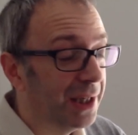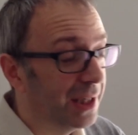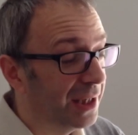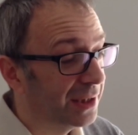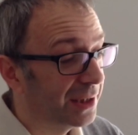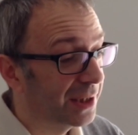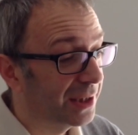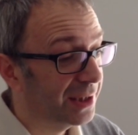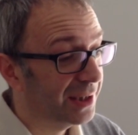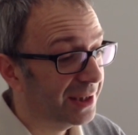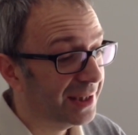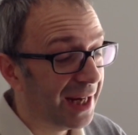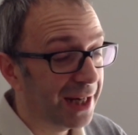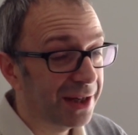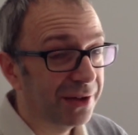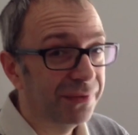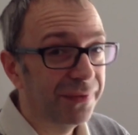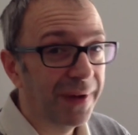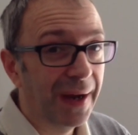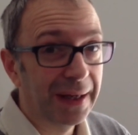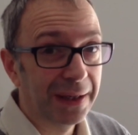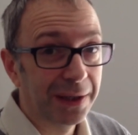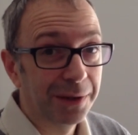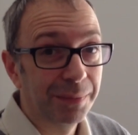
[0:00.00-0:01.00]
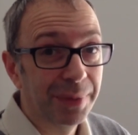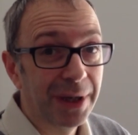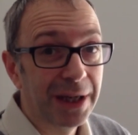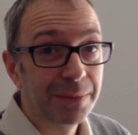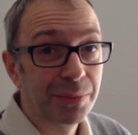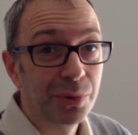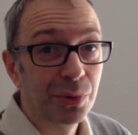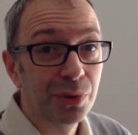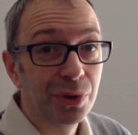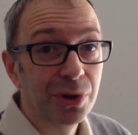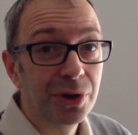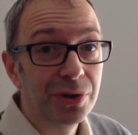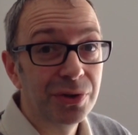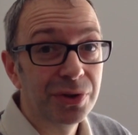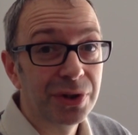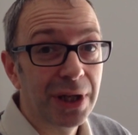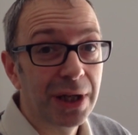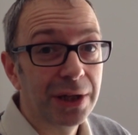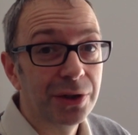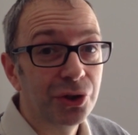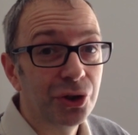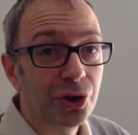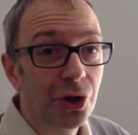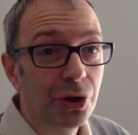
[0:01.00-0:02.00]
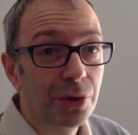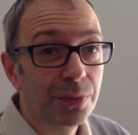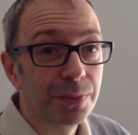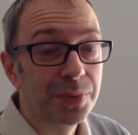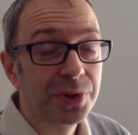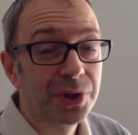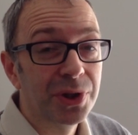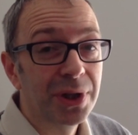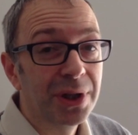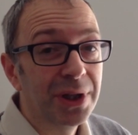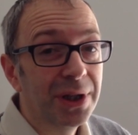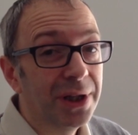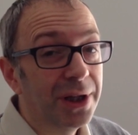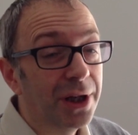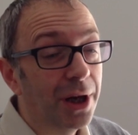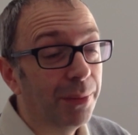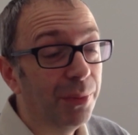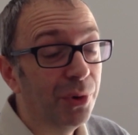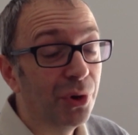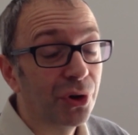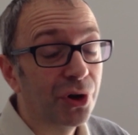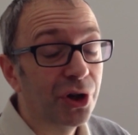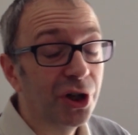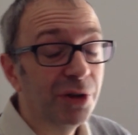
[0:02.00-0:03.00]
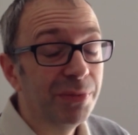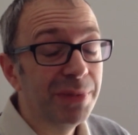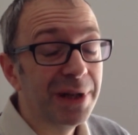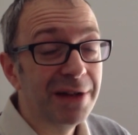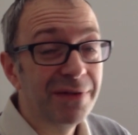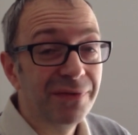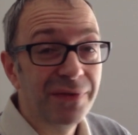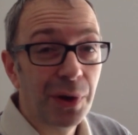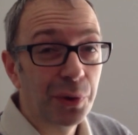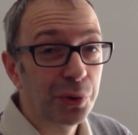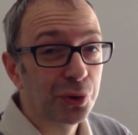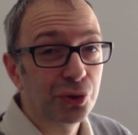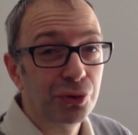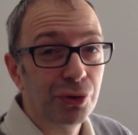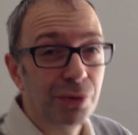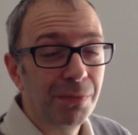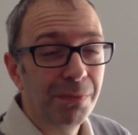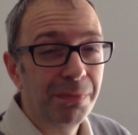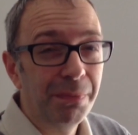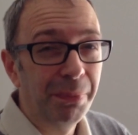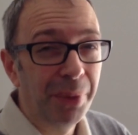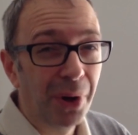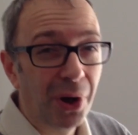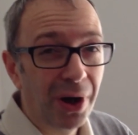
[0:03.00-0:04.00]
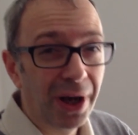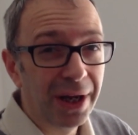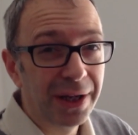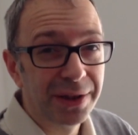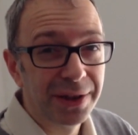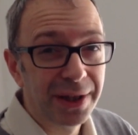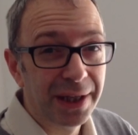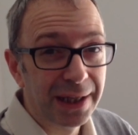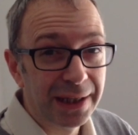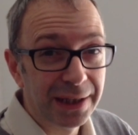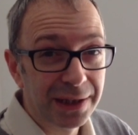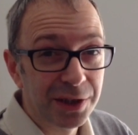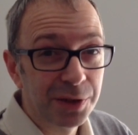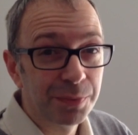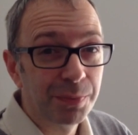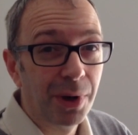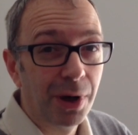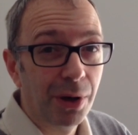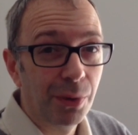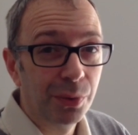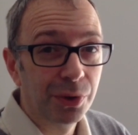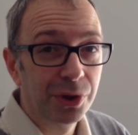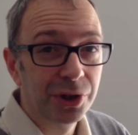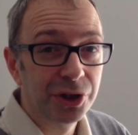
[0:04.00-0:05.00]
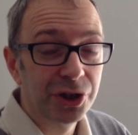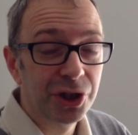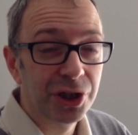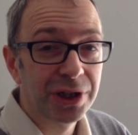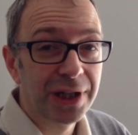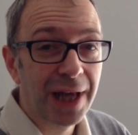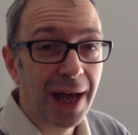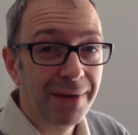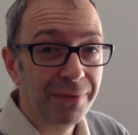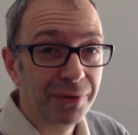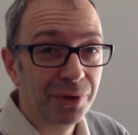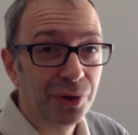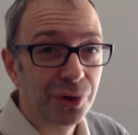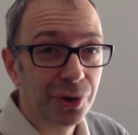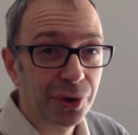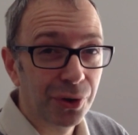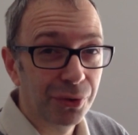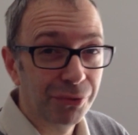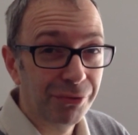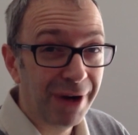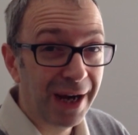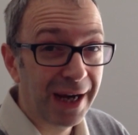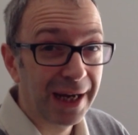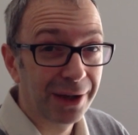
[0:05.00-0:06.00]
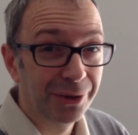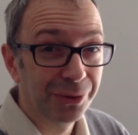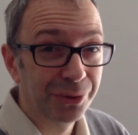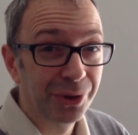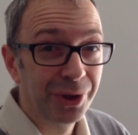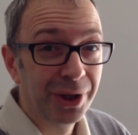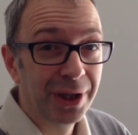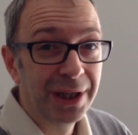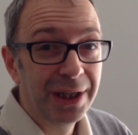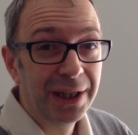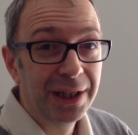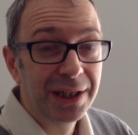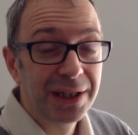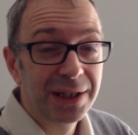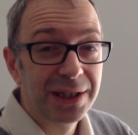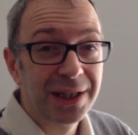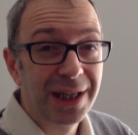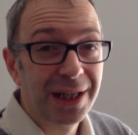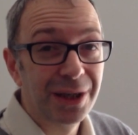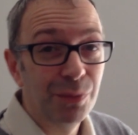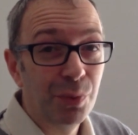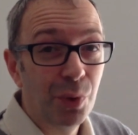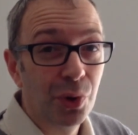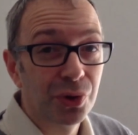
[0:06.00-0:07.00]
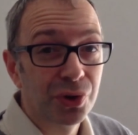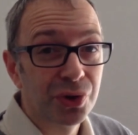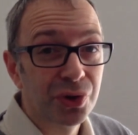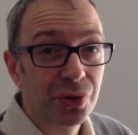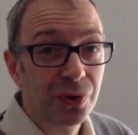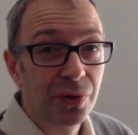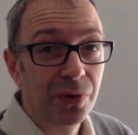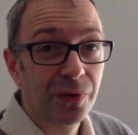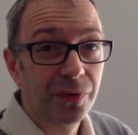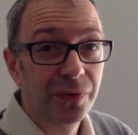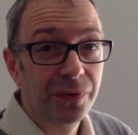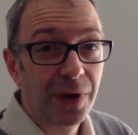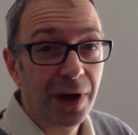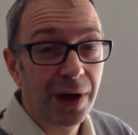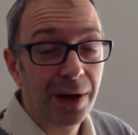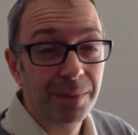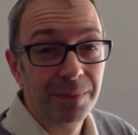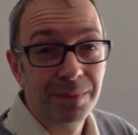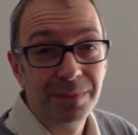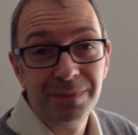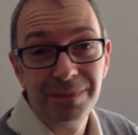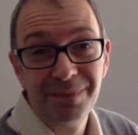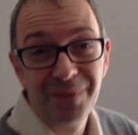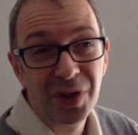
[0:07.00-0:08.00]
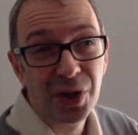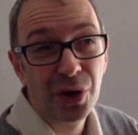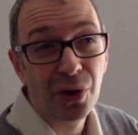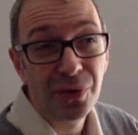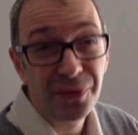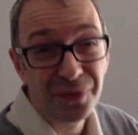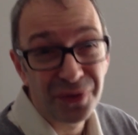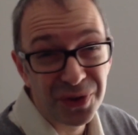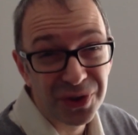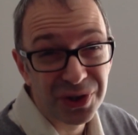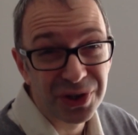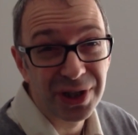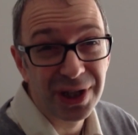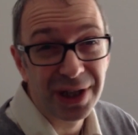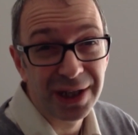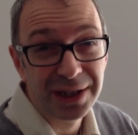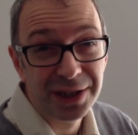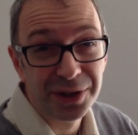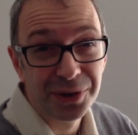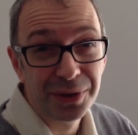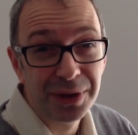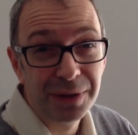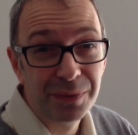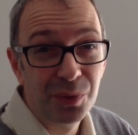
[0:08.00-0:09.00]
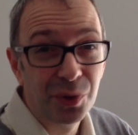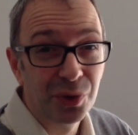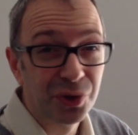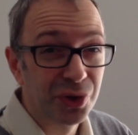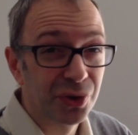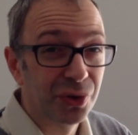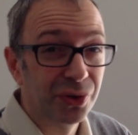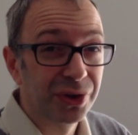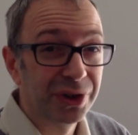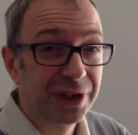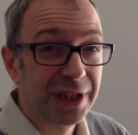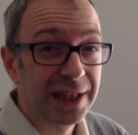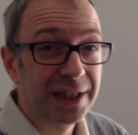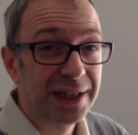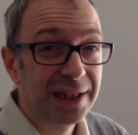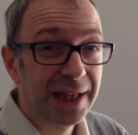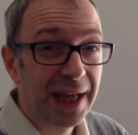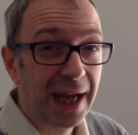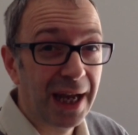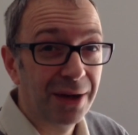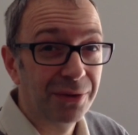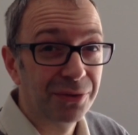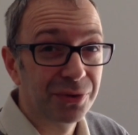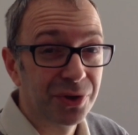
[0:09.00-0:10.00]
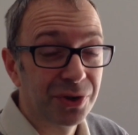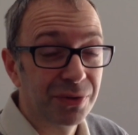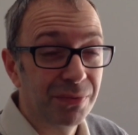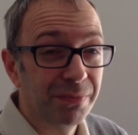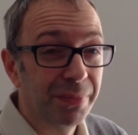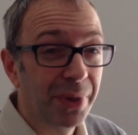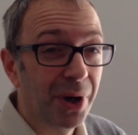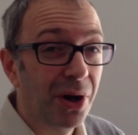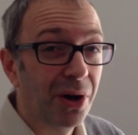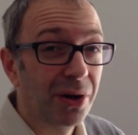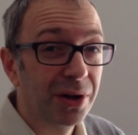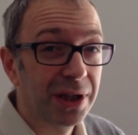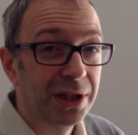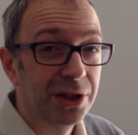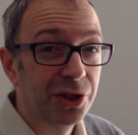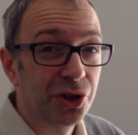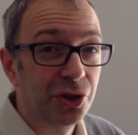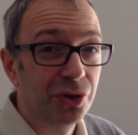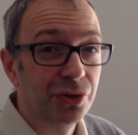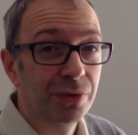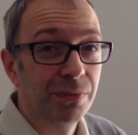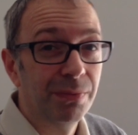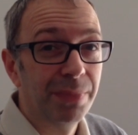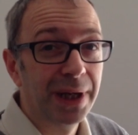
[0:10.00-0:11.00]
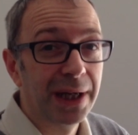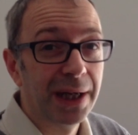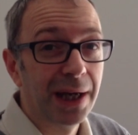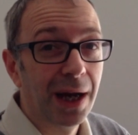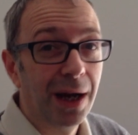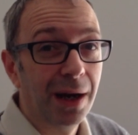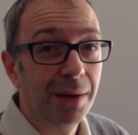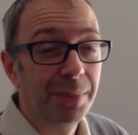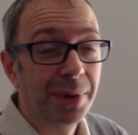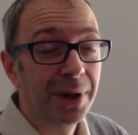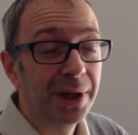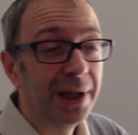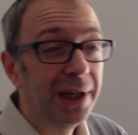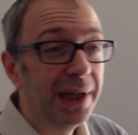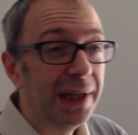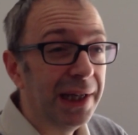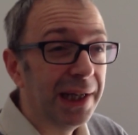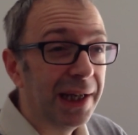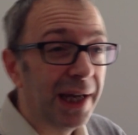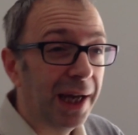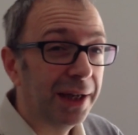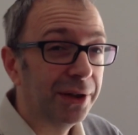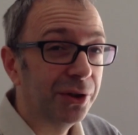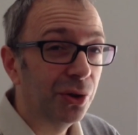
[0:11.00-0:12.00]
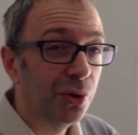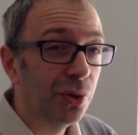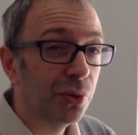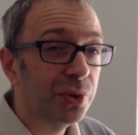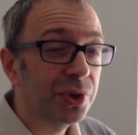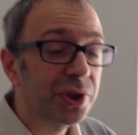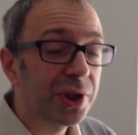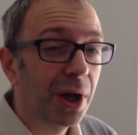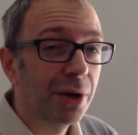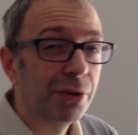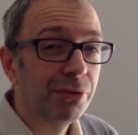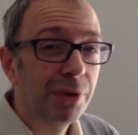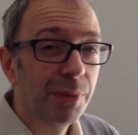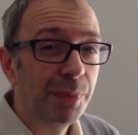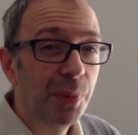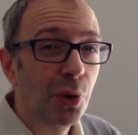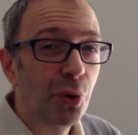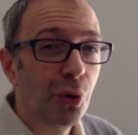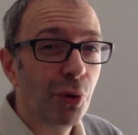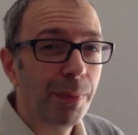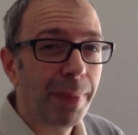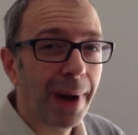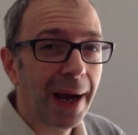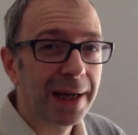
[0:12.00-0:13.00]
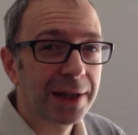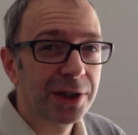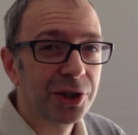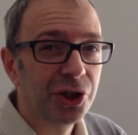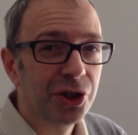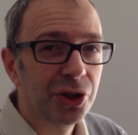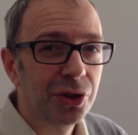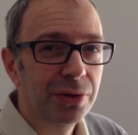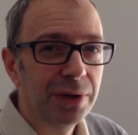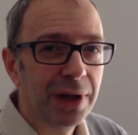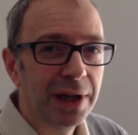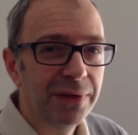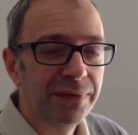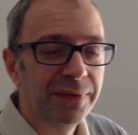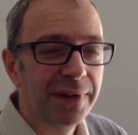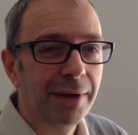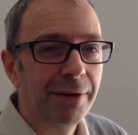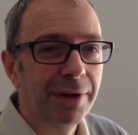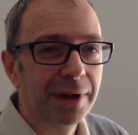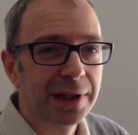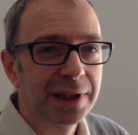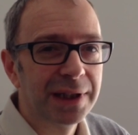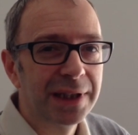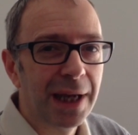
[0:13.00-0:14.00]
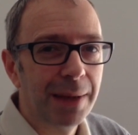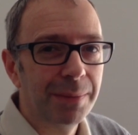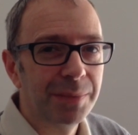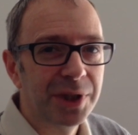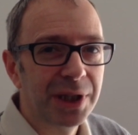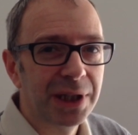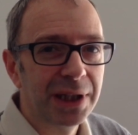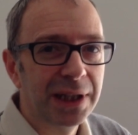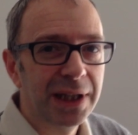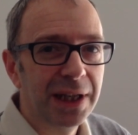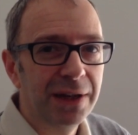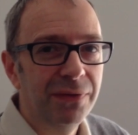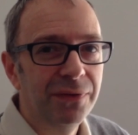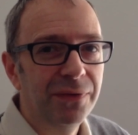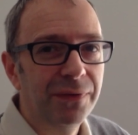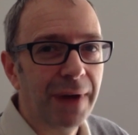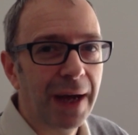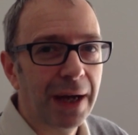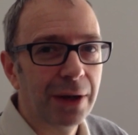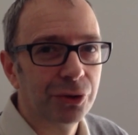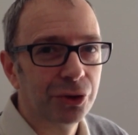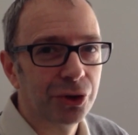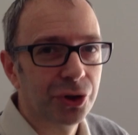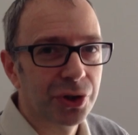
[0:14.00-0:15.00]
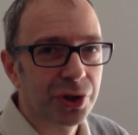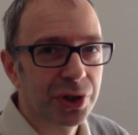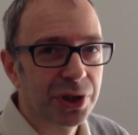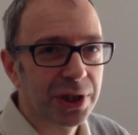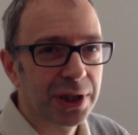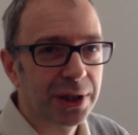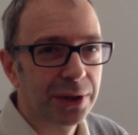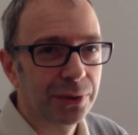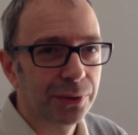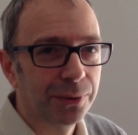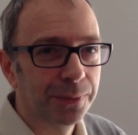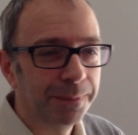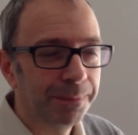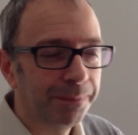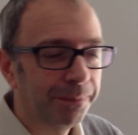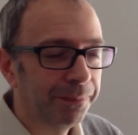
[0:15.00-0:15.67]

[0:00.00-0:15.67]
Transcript: It's a sad fact that people lose their jobs. I'm not going to be a vulture and buy things, but I want to just have a look around, see what sort of offers they're doing, what sort of discounts and bargains you can pick up, and also report back to you if they're accepting gift vouchers still.